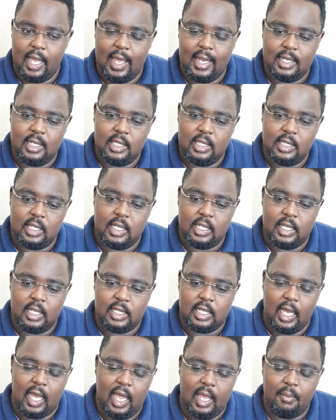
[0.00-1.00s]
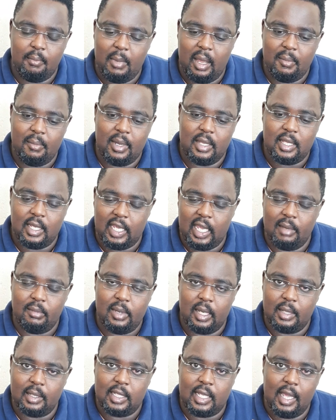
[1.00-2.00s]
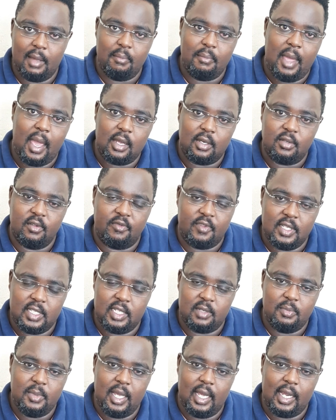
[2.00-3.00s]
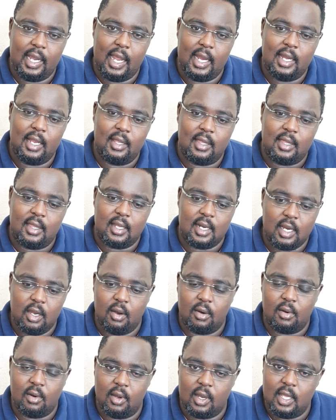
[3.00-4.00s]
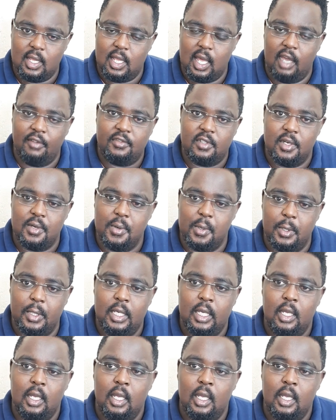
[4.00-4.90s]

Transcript: and the time my mother came back to visit me again at 3 o'clock in the afternoon,